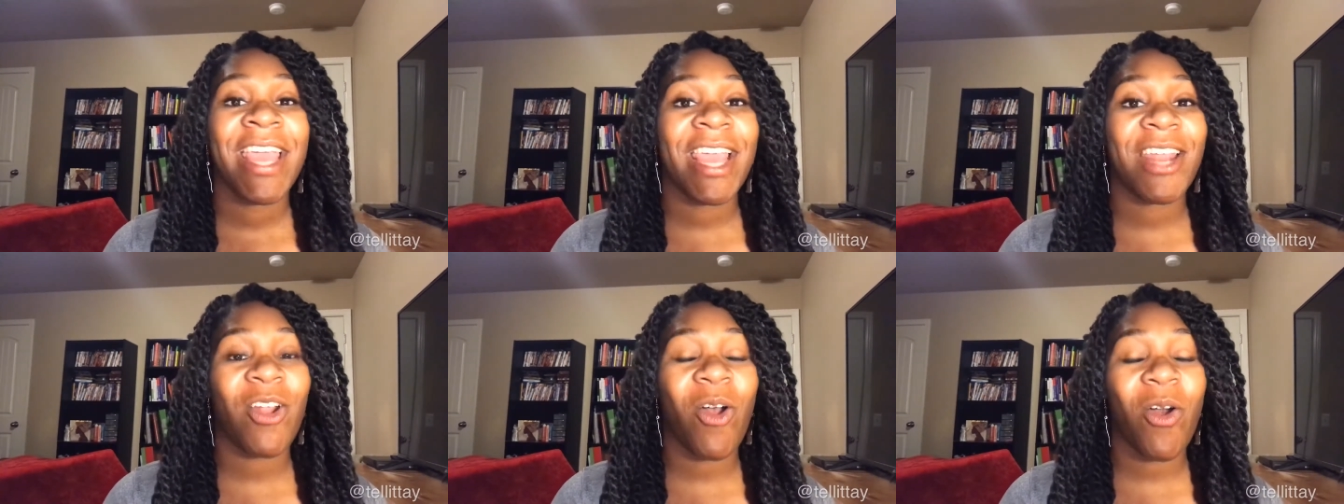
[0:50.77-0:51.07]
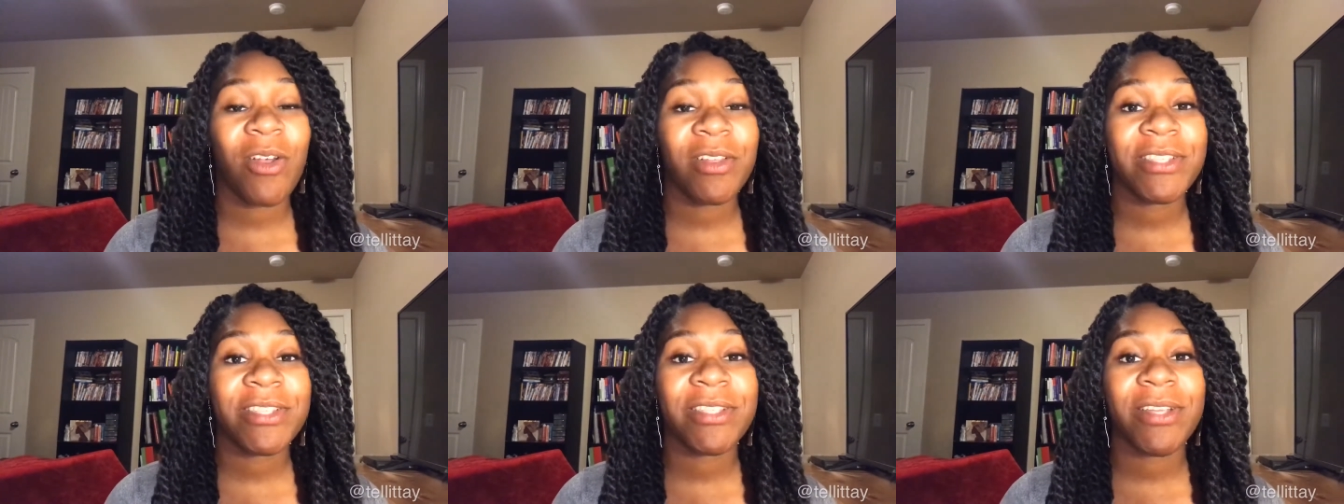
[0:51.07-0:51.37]
And
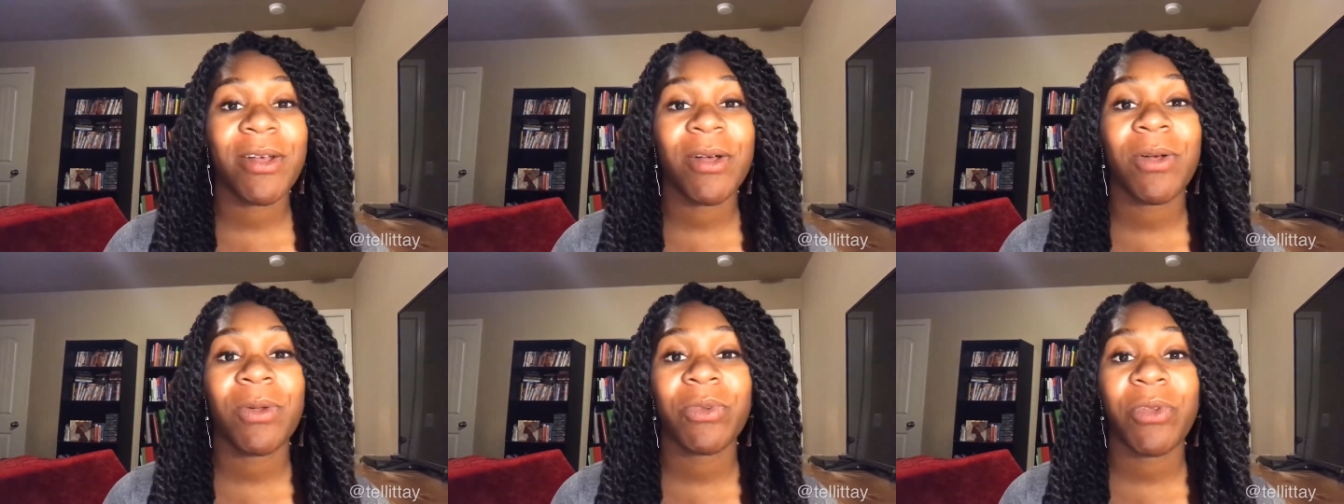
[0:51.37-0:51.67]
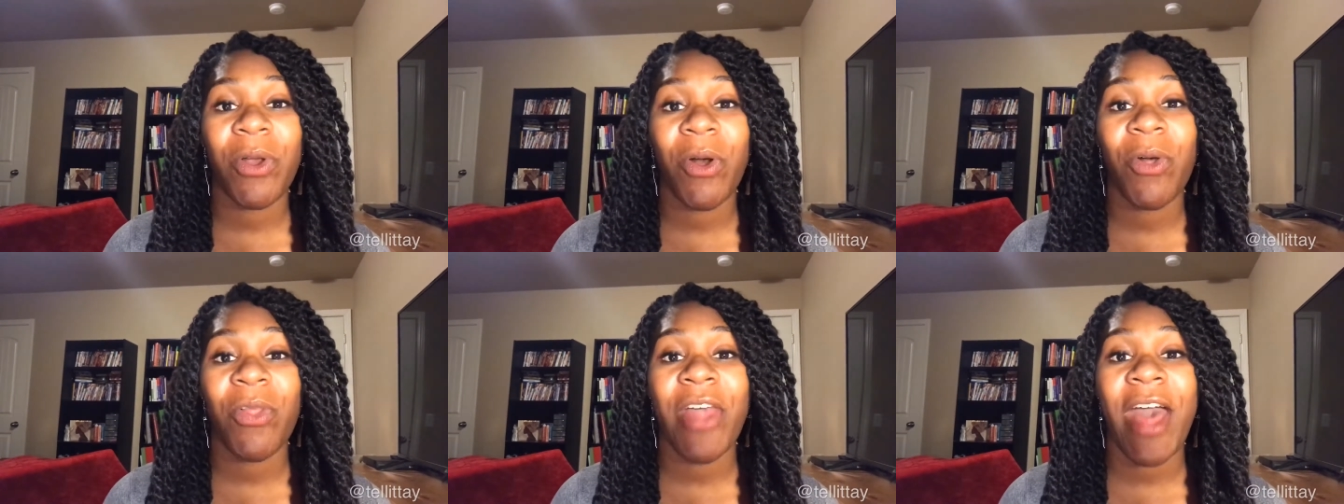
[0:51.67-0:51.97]
also
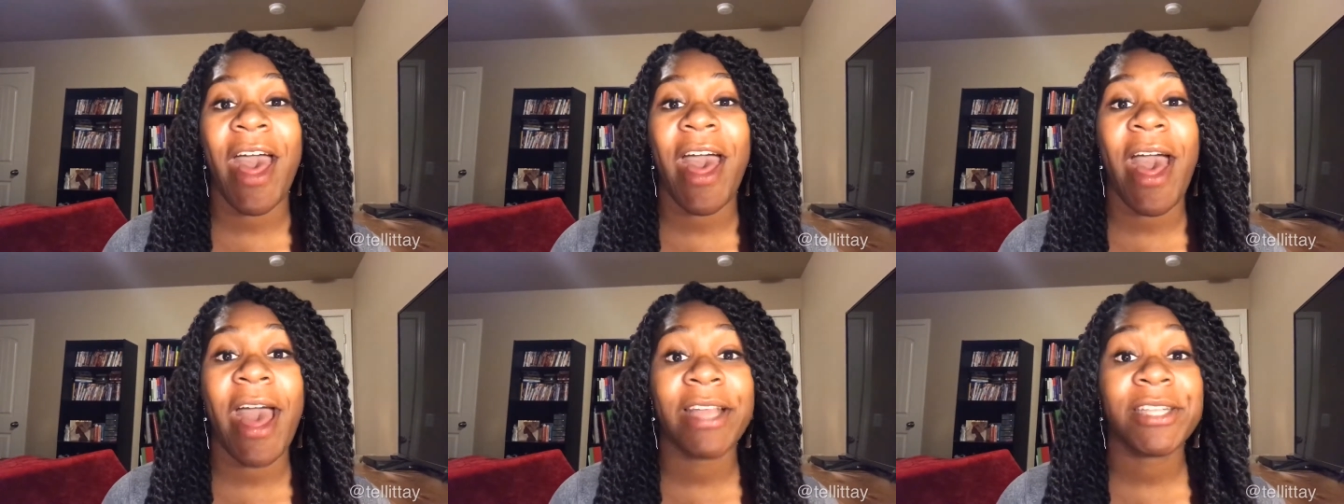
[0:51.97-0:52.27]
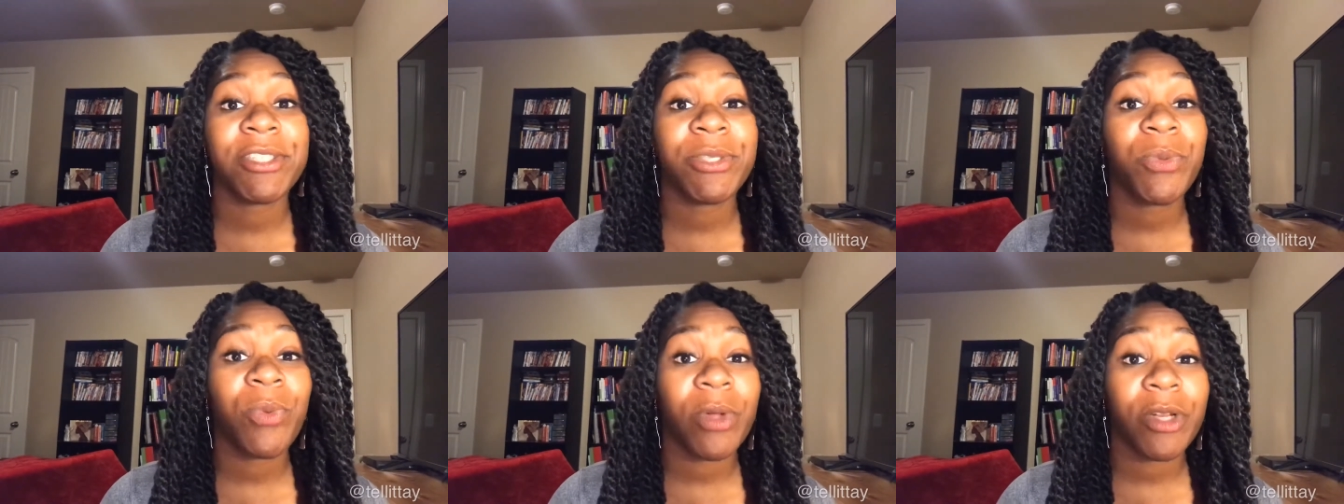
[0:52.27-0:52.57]
know that I
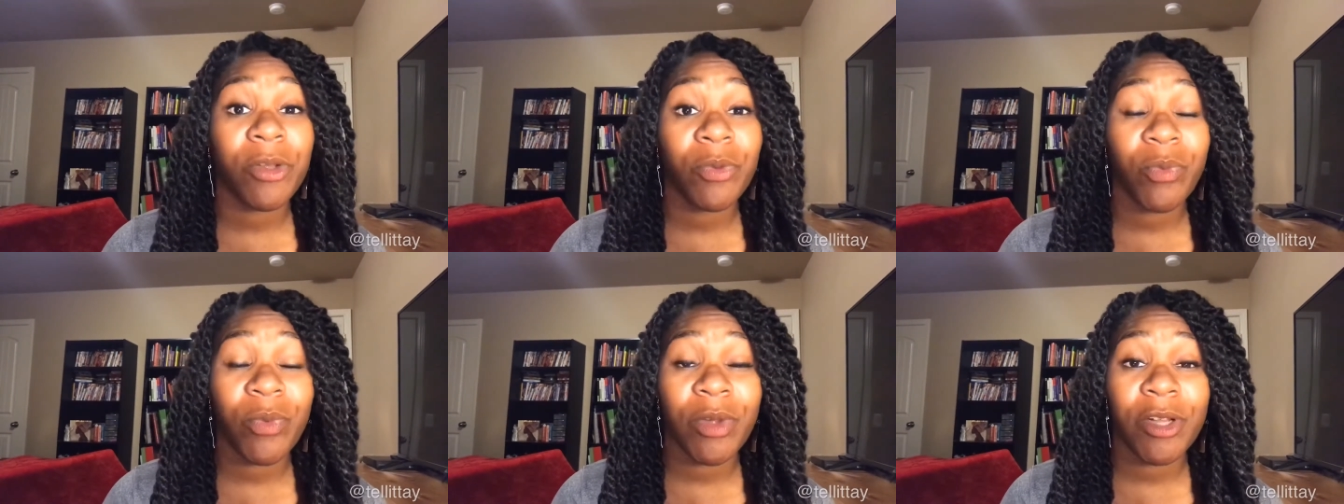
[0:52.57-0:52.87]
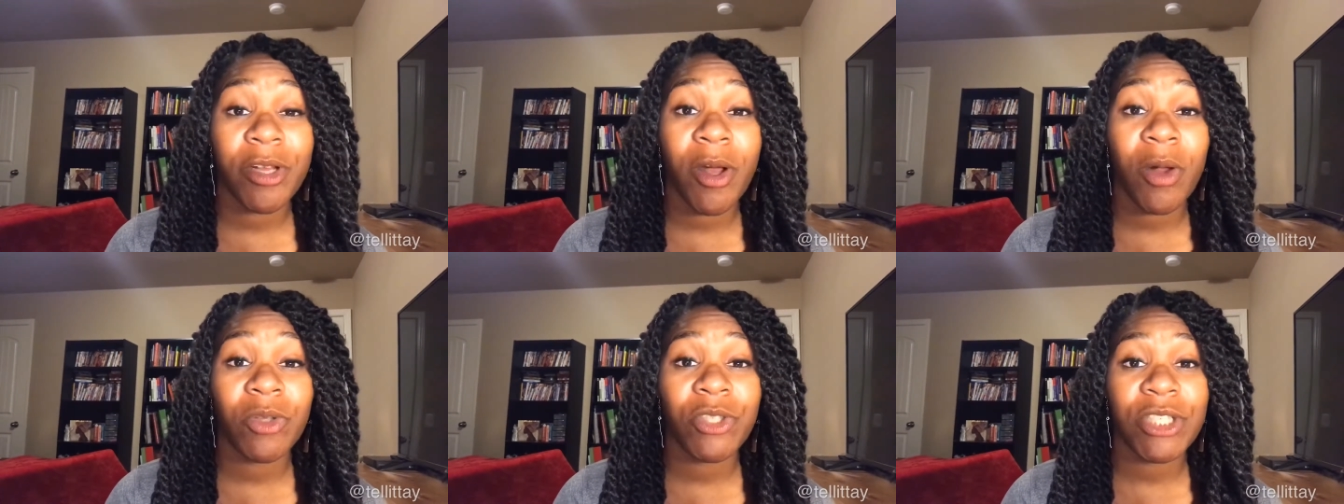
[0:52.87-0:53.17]
do one-on-one -on
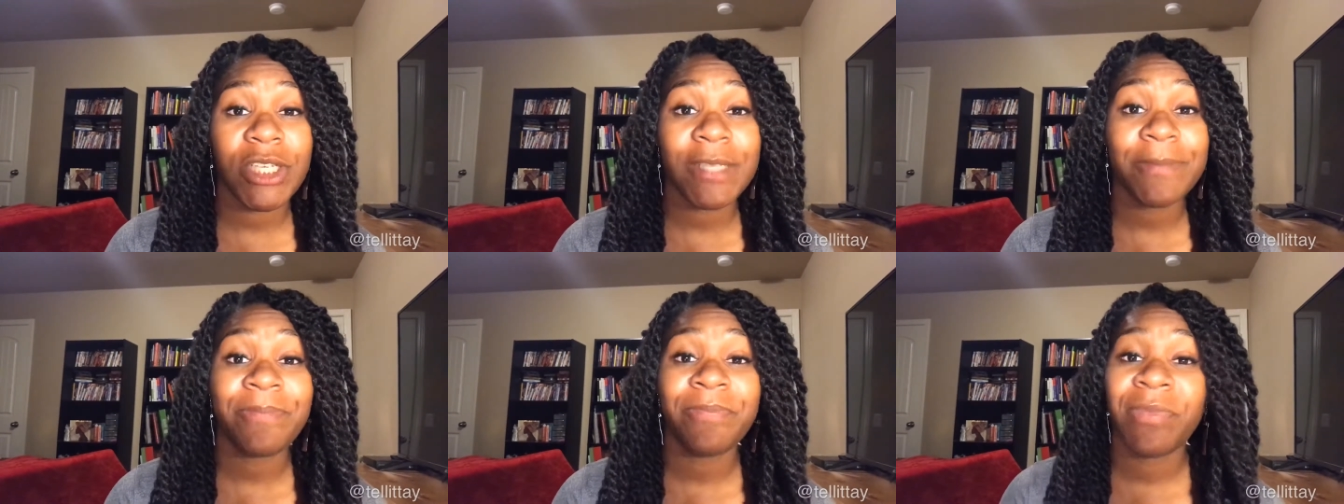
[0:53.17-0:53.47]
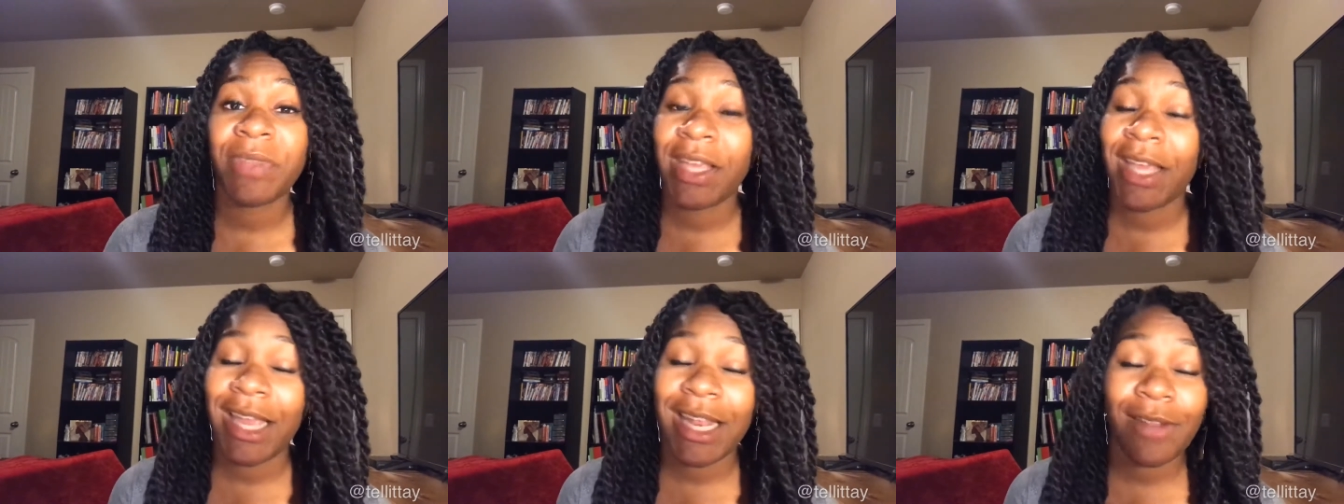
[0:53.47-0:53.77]
-one coaching
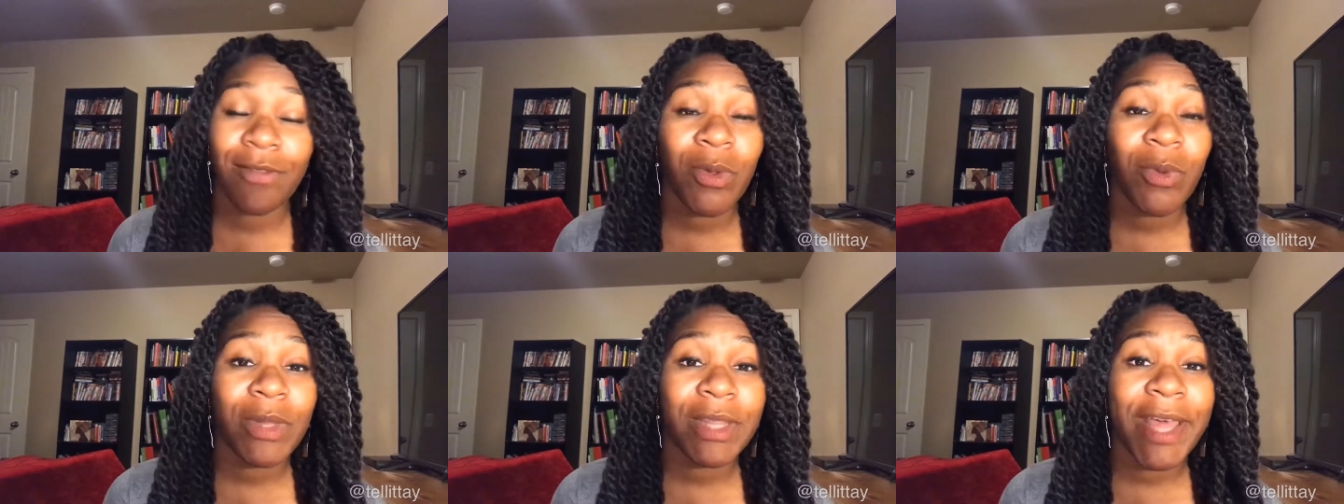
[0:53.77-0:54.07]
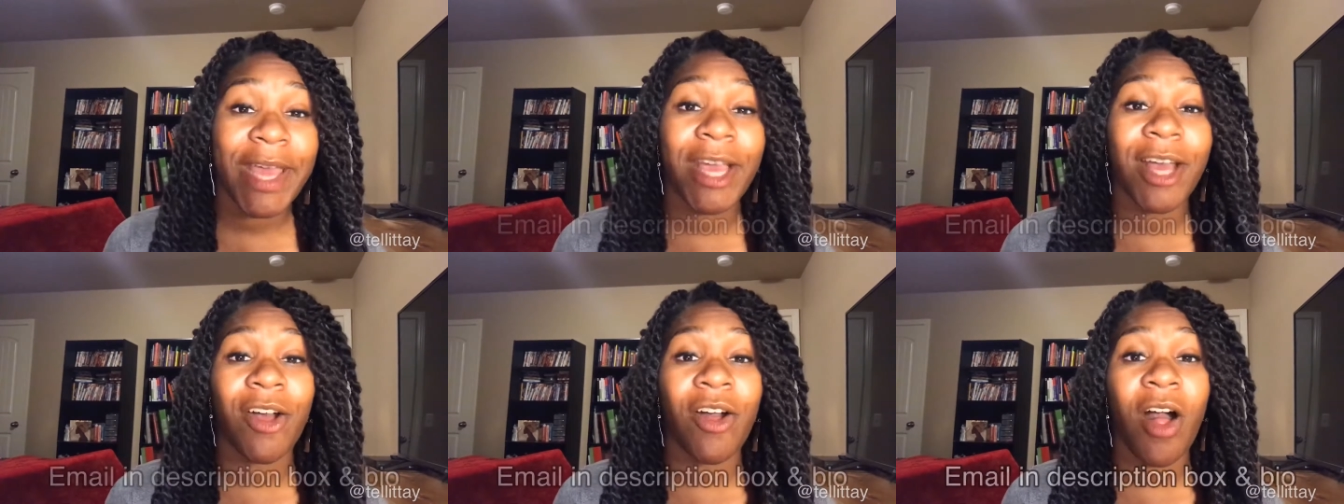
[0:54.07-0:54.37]
and if you would
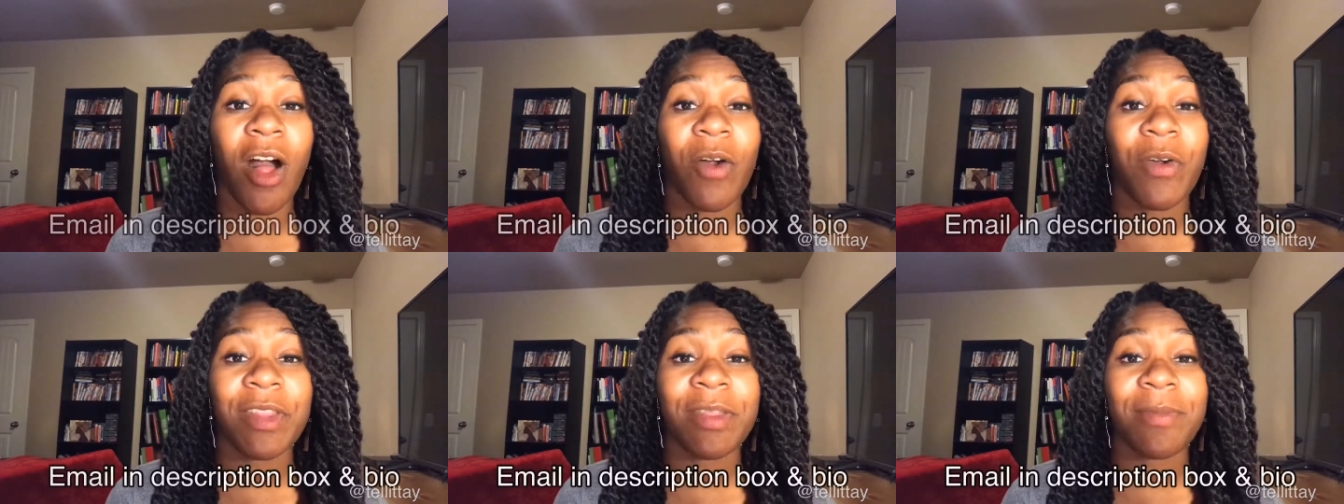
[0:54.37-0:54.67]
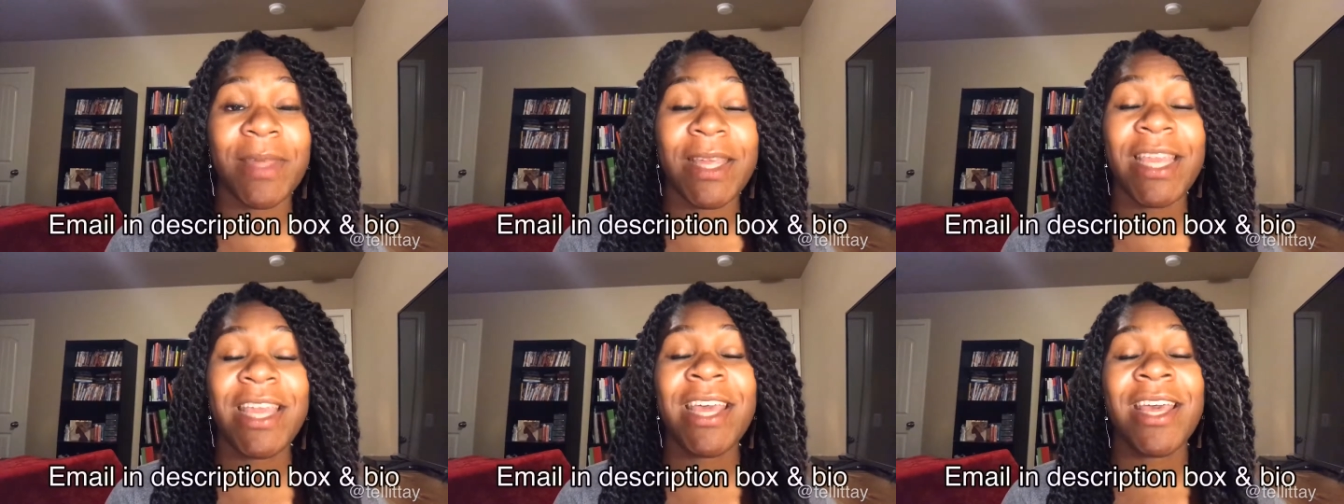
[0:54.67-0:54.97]
like a call with
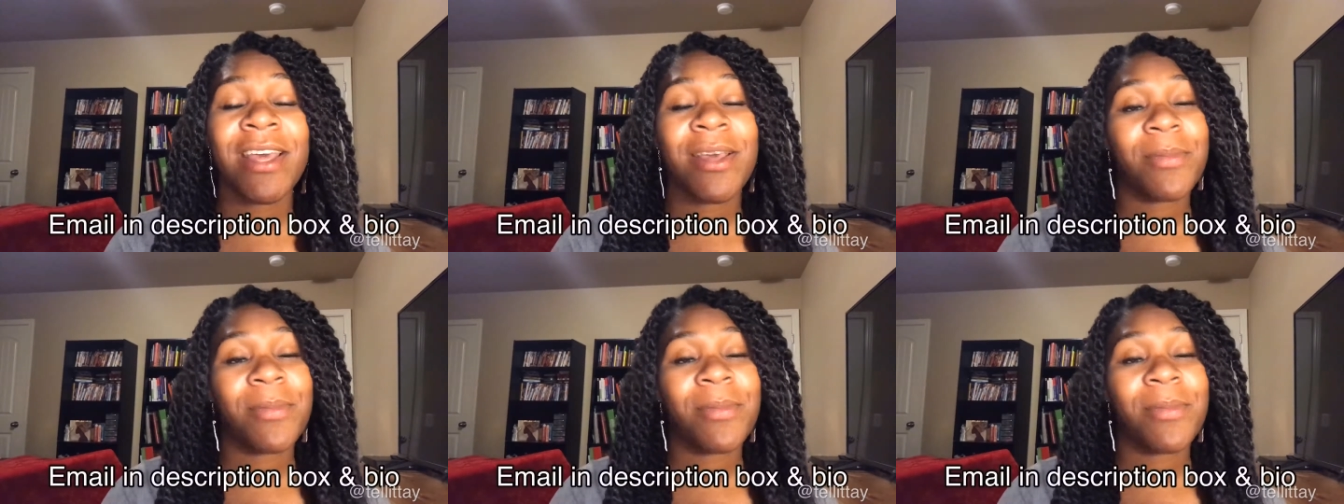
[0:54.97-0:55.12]
me,